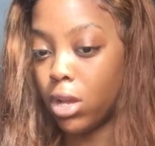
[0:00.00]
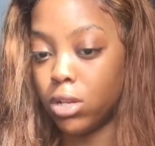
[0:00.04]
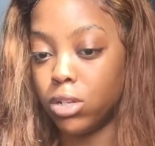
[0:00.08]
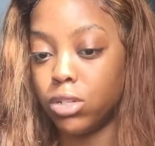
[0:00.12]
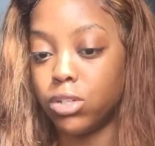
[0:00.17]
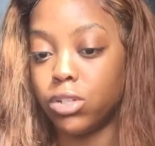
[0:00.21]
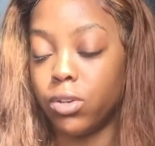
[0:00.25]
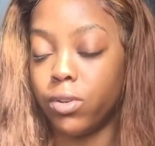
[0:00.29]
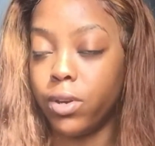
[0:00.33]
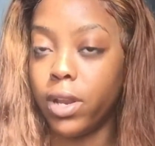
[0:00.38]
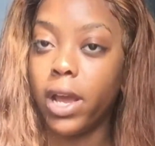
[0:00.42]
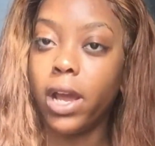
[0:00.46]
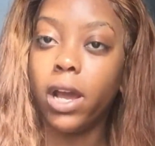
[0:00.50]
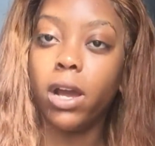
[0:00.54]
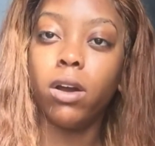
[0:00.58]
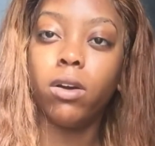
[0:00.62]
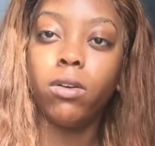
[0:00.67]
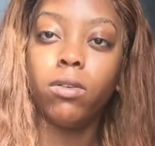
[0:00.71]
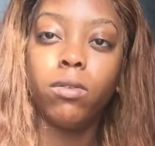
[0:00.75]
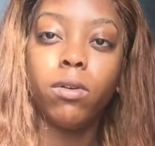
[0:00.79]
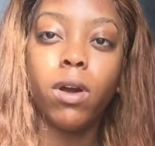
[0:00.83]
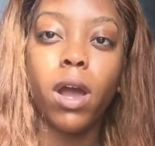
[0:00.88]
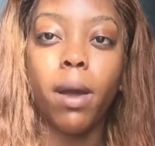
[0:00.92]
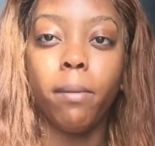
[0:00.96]
So now
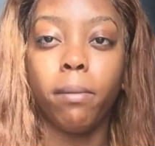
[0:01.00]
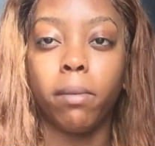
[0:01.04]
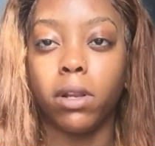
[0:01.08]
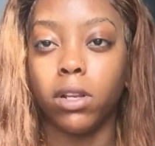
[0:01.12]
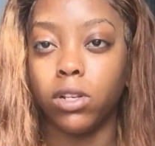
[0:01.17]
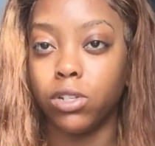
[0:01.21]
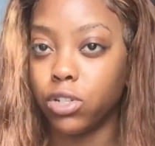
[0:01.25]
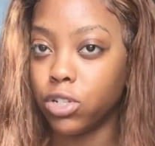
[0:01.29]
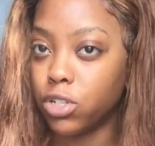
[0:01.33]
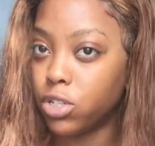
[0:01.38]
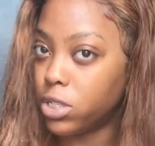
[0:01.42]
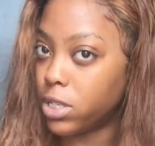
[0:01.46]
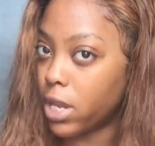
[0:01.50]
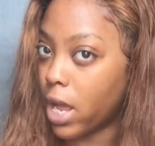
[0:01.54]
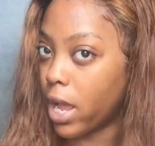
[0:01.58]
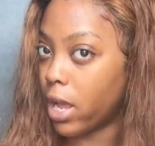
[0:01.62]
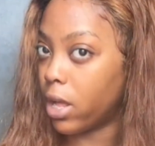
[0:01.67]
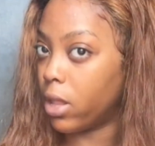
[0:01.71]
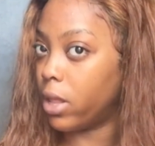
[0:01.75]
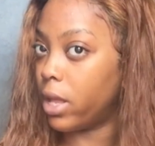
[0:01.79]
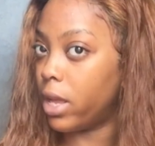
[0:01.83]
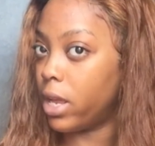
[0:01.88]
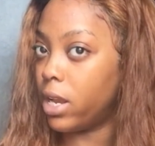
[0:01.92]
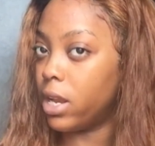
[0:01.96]
I'm going to just
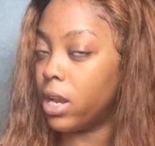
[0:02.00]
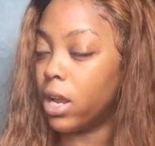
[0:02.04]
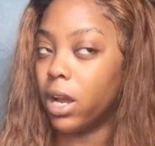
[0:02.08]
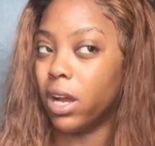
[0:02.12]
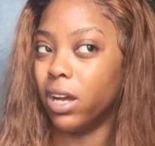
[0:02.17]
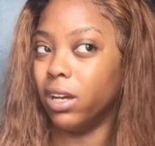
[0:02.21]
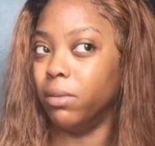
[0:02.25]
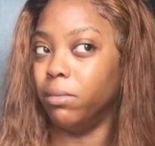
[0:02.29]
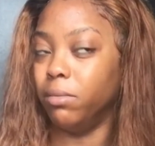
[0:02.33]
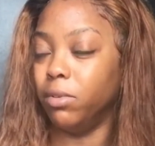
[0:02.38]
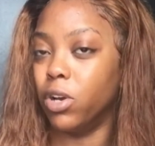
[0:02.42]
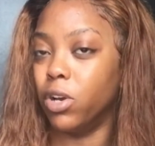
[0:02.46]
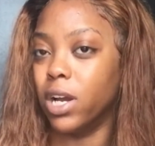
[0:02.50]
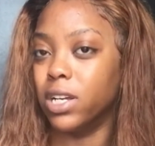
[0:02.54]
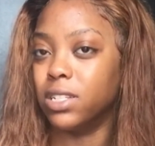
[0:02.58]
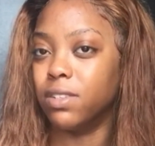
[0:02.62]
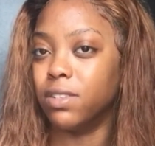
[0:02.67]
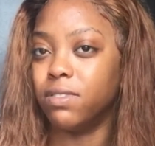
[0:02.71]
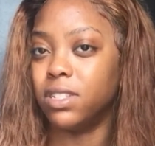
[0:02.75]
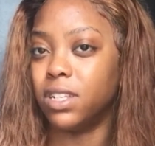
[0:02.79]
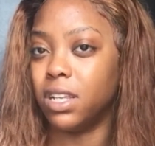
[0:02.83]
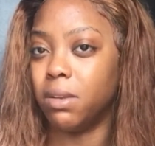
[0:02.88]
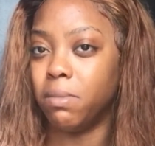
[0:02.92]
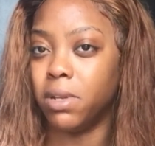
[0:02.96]
style it. You guys
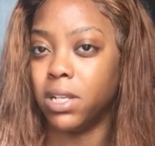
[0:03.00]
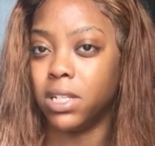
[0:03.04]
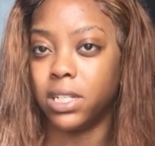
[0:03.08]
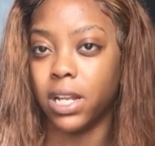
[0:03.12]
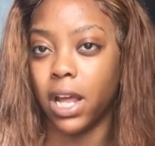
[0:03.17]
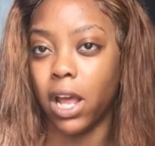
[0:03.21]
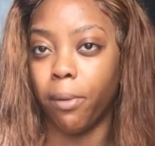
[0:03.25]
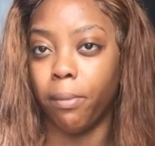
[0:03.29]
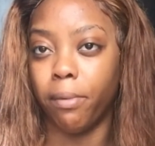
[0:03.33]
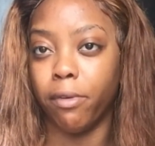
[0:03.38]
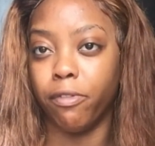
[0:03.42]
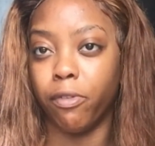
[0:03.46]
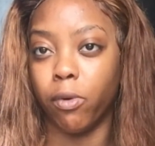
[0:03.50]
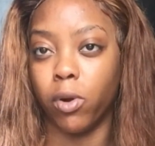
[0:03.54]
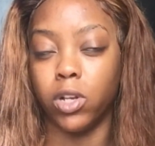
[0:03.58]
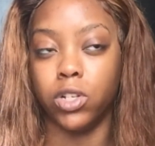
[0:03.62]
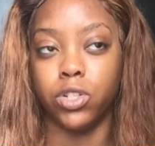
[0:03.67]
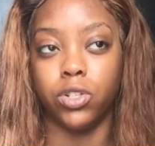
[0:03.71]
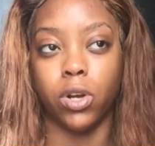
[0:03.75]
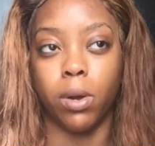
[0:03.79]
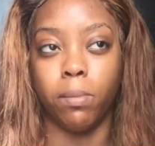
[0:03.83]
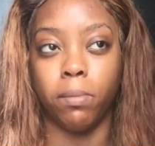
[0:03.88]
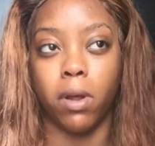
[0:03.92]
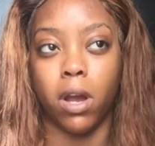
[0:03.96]
have seen me style before,
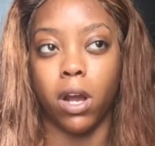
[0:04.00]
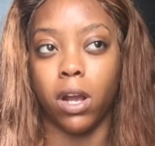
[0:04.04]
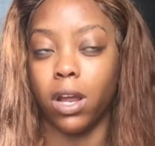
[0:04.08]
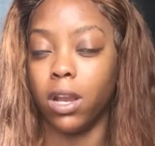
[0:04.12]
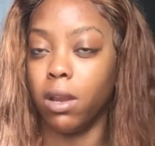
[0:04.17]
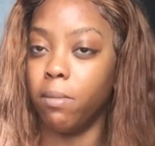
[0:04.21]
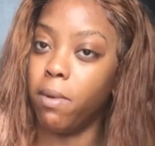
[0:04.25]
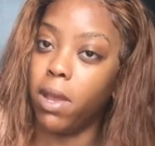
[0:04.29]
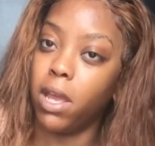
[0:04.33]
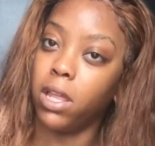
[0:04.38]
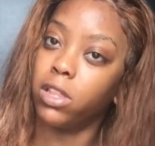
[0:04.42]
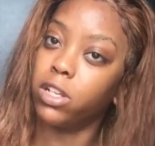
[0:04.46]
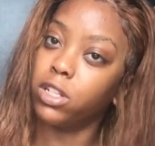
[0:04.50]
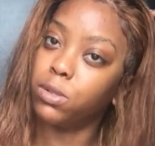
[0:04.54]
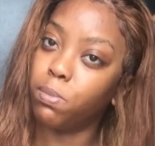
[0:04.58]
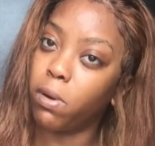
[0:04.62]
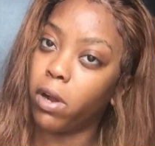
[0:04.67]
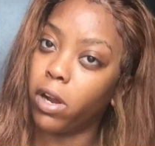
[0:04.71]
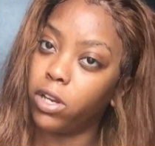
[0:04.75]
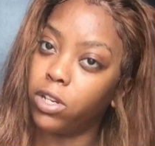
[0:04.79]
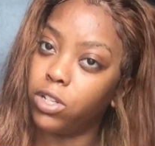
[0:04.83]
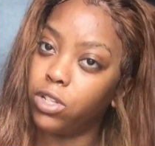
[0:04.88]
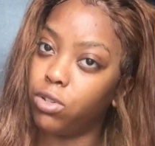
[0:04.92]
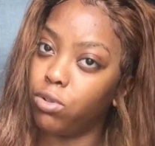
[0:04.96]
so I'm not going to make this
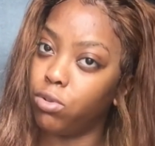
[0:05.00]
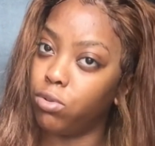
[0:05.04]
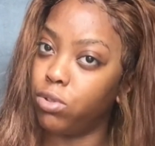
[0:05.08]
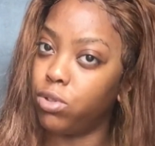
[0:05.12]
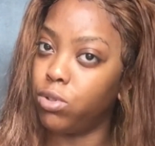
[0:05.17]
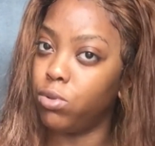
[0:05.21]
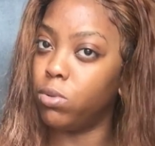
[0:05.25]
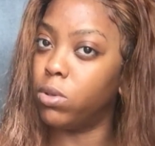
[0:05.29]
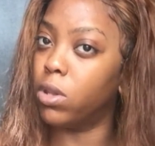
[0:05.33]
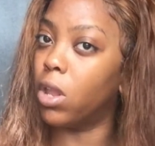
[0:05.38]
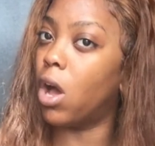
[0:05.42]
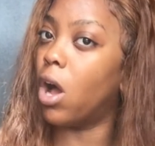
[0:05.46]
part too